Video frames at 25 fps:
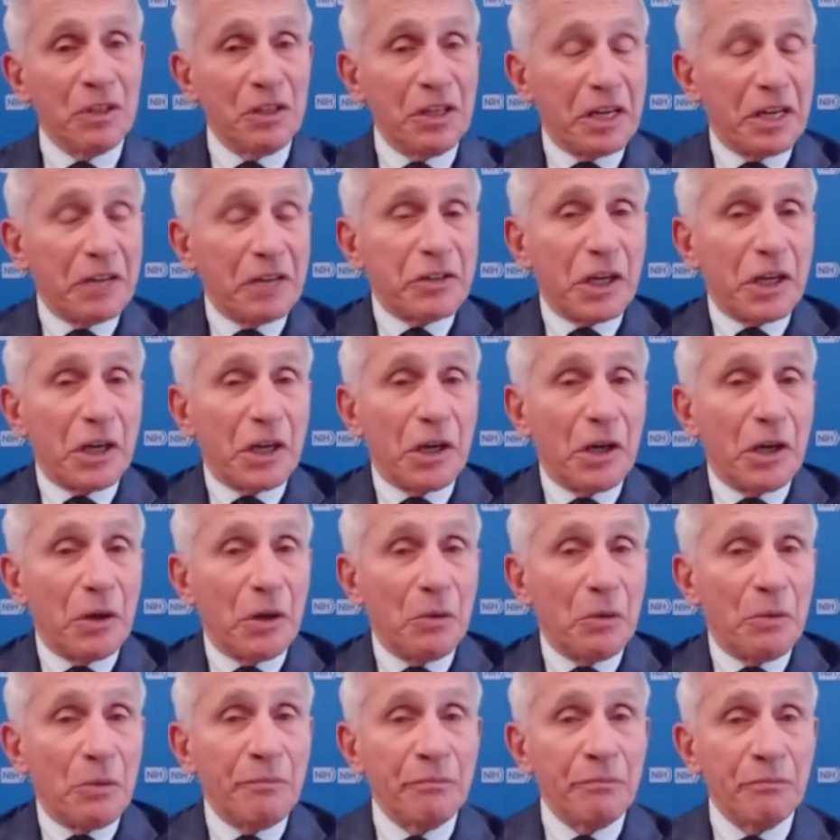Years
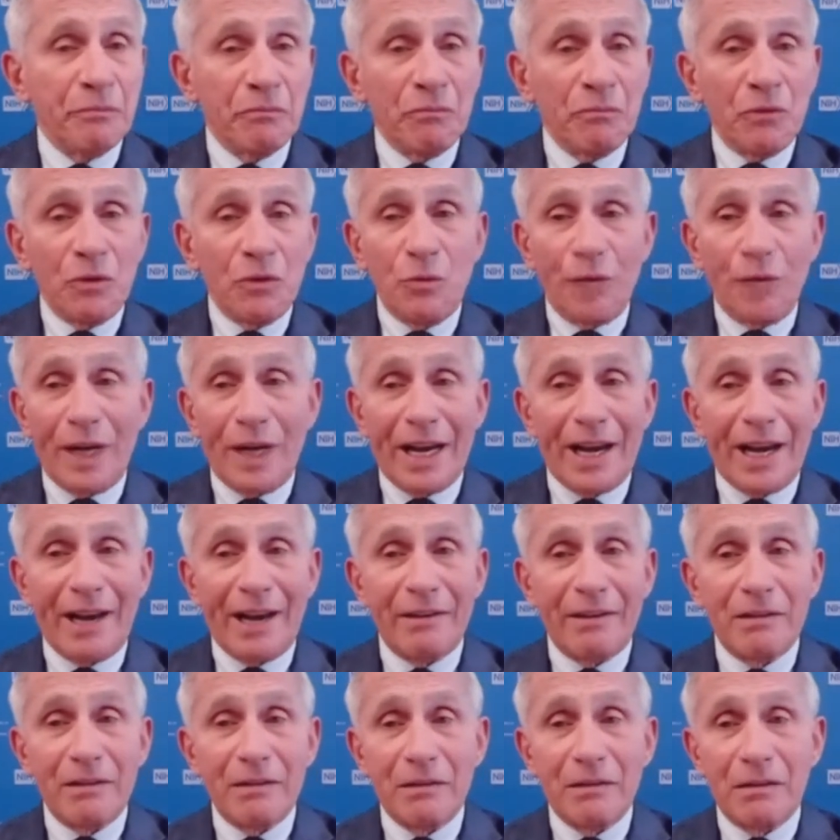ago, we
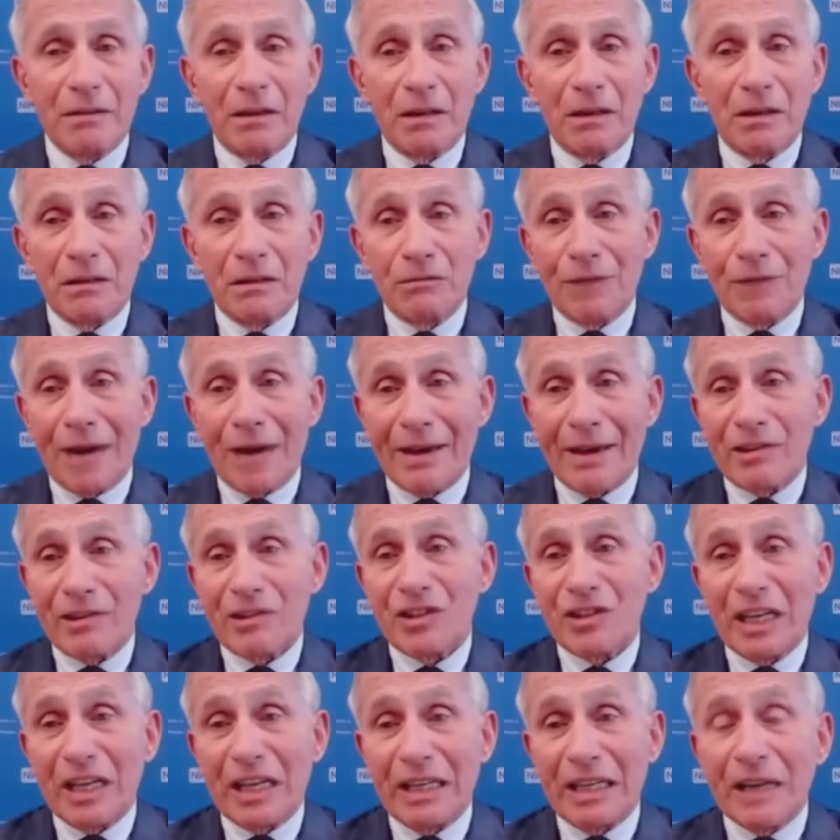had a
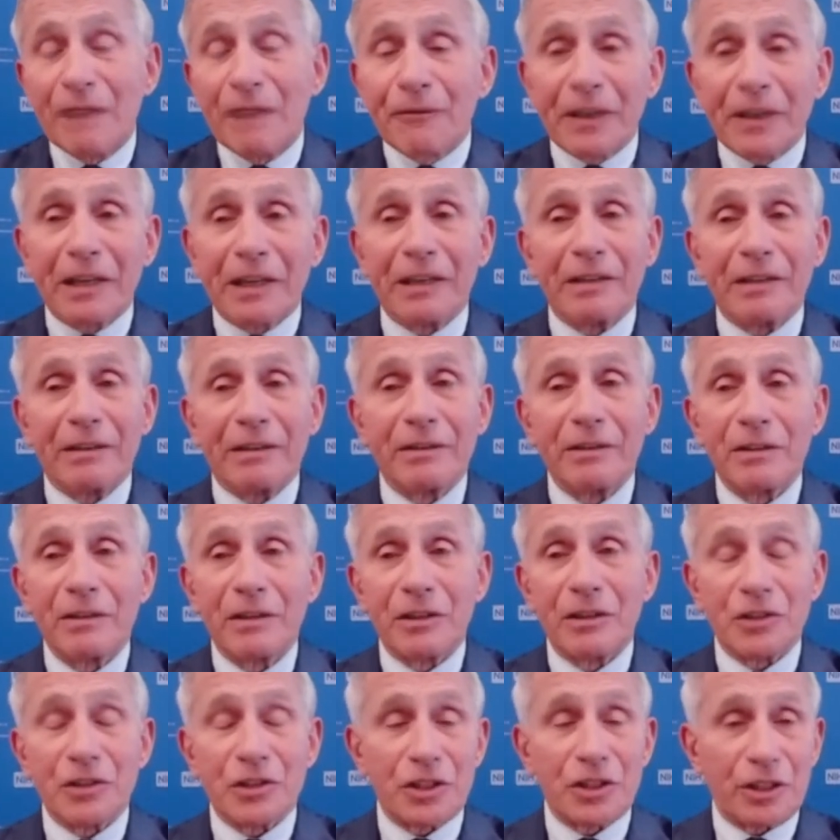rather significant
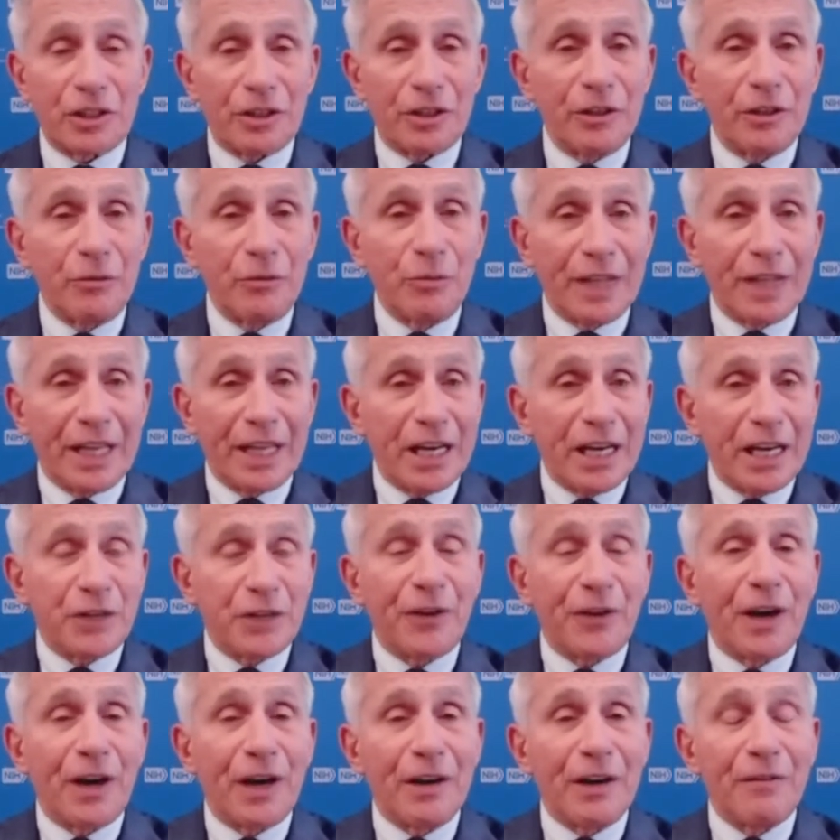concern with
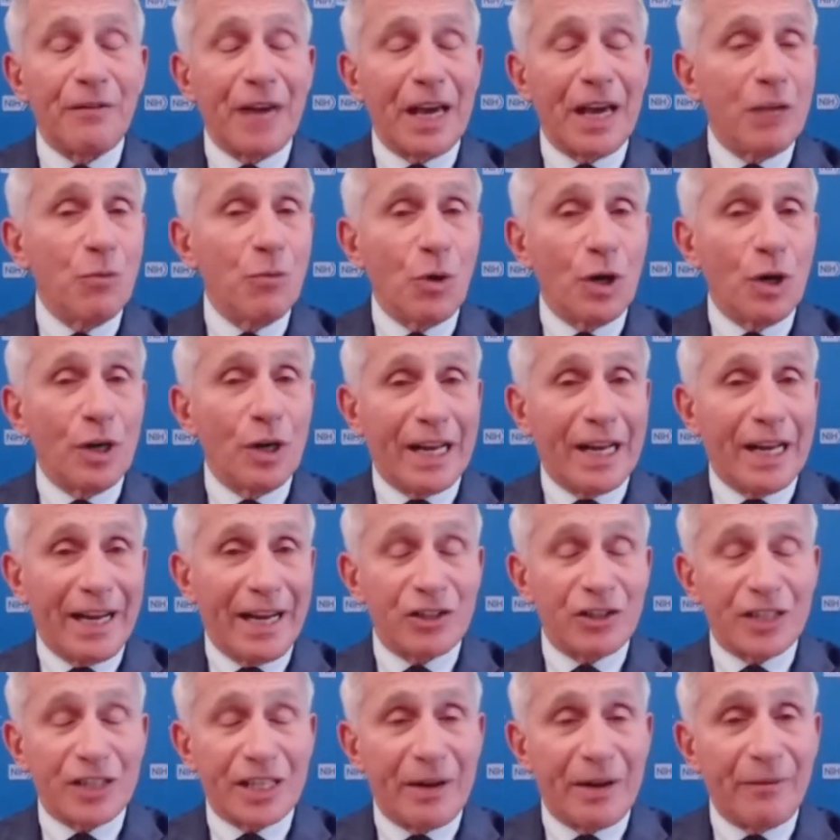
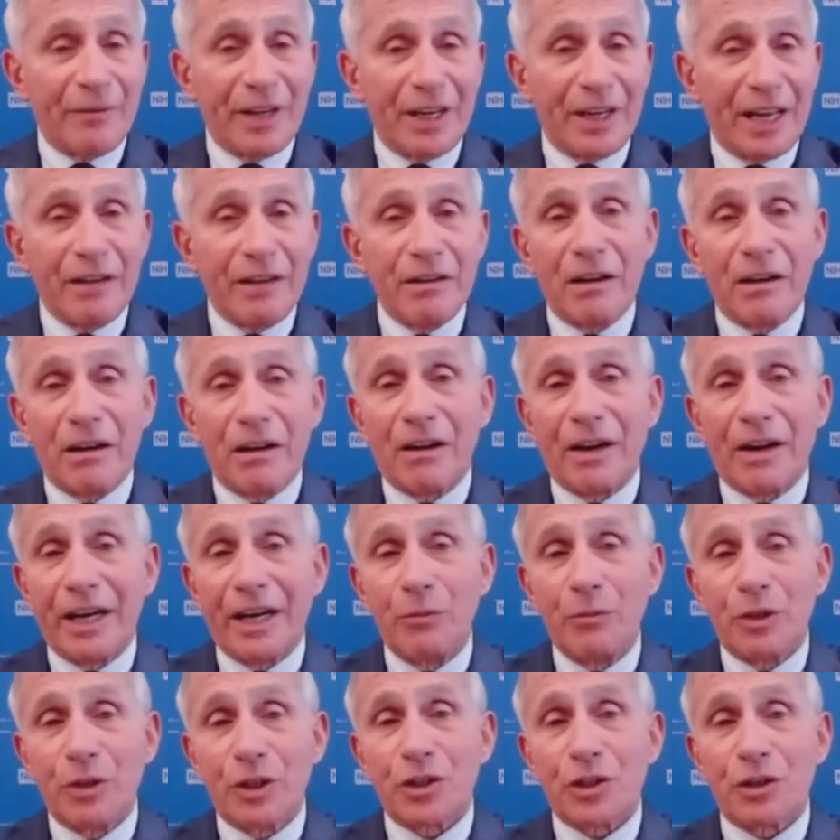H5N1,
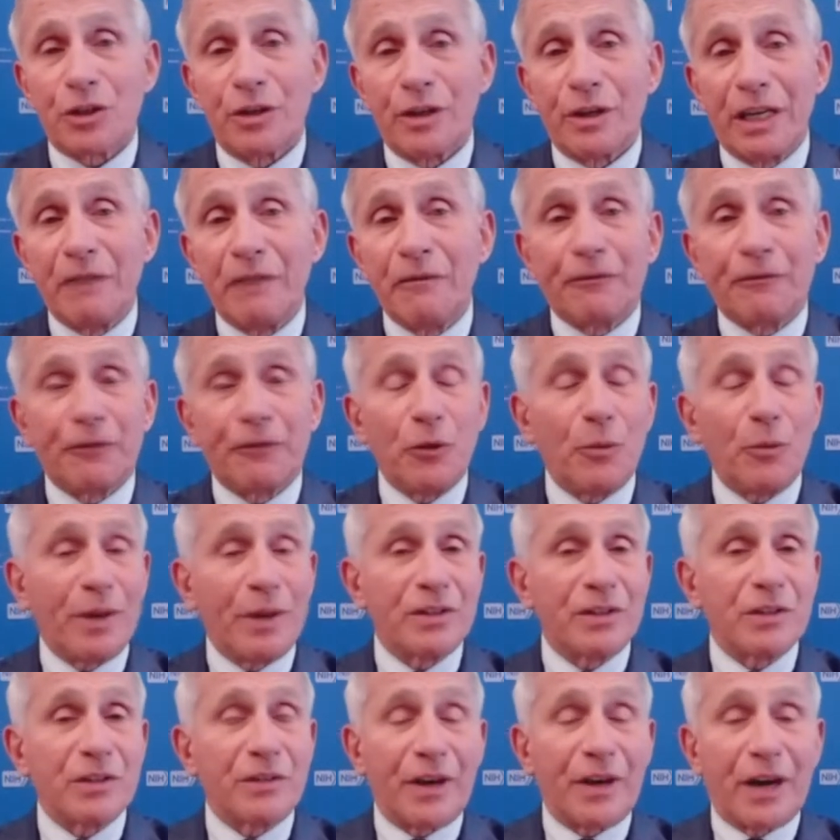H7N9, which are
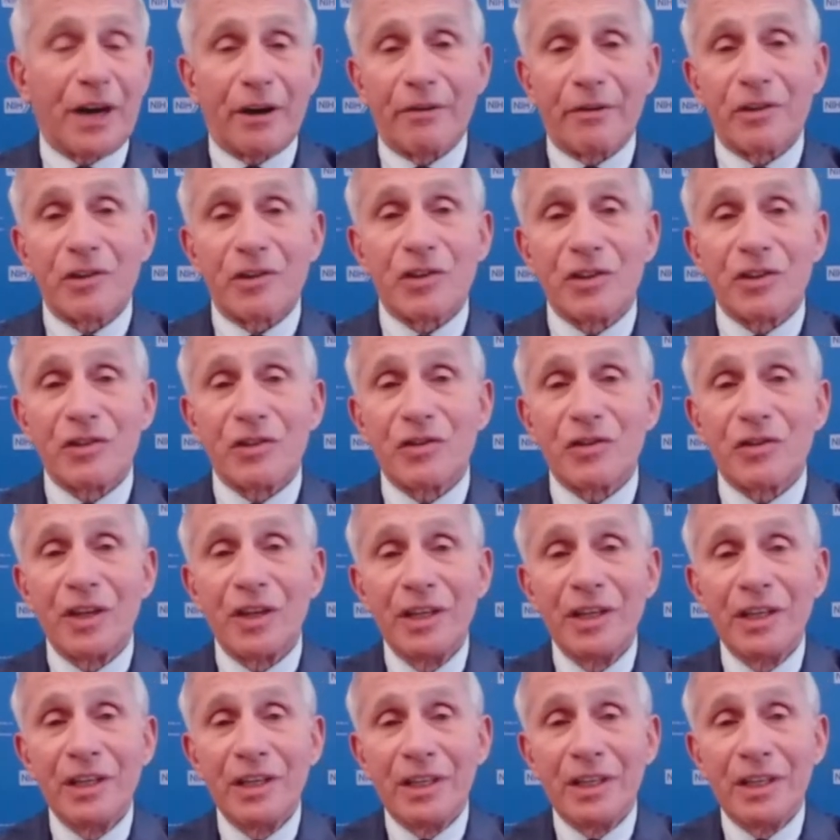influenza viruses